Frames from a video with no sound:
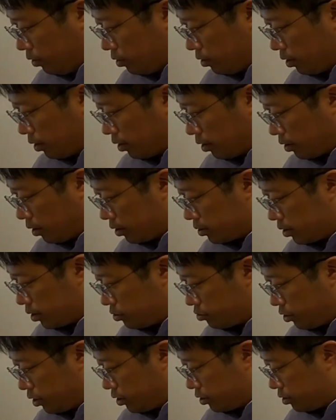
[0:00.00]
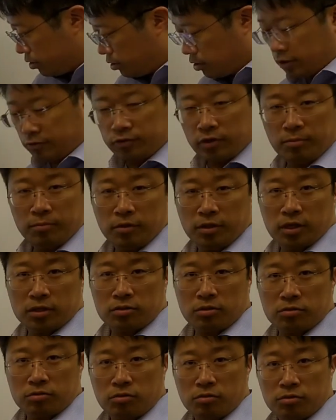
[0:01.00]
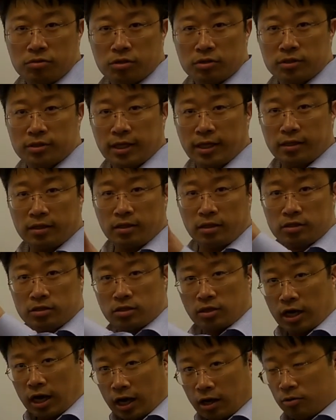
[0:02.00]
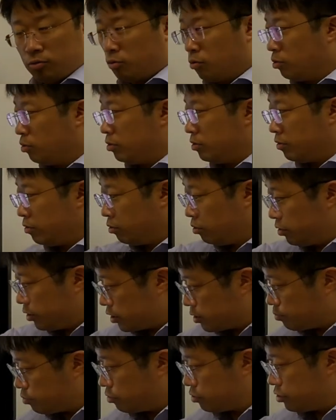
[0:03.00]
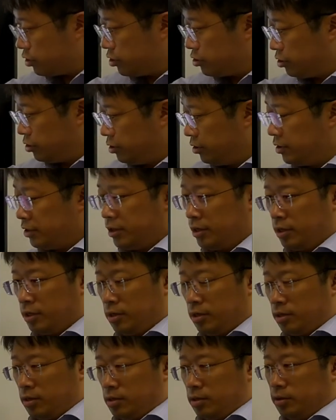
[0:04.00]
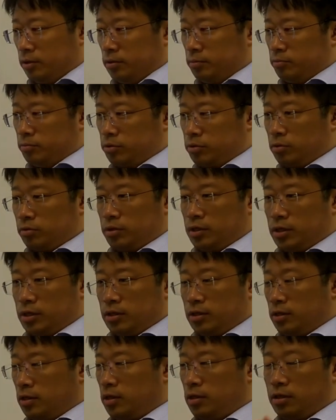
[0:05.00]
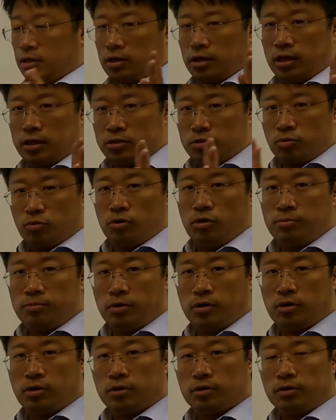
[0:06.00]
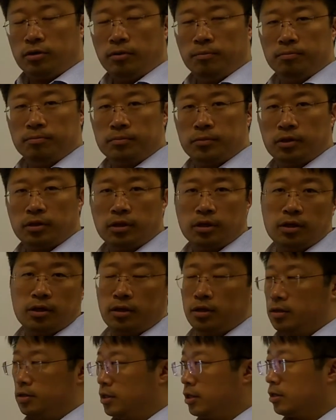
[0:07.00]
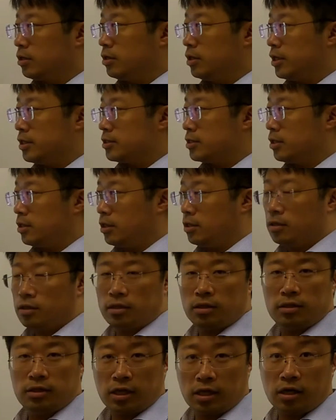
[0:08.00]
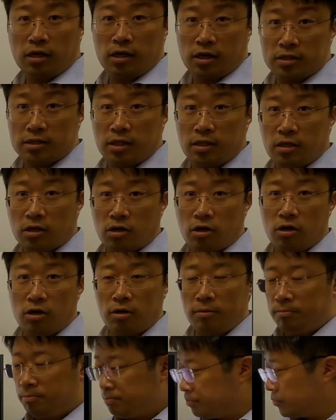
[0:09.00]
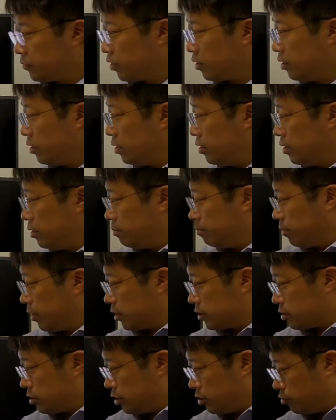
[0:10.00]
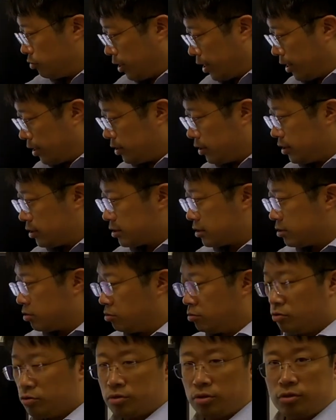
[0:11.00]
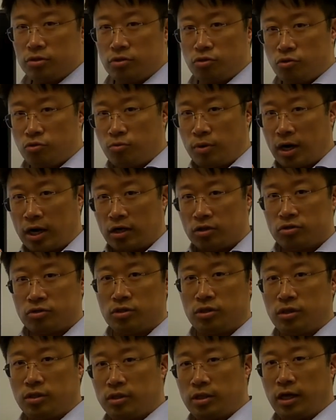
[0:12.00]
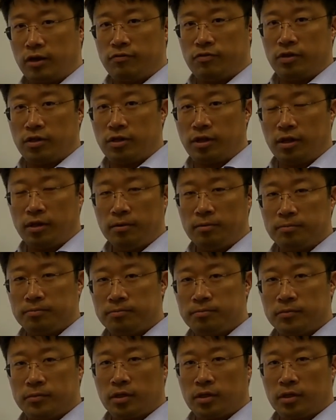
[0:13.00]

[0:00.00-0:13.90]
concentration of imidazole solutions. That is how all this procedure, protein adsorb on nickel histidine column. Basically you add these solutions, you wash it, everything,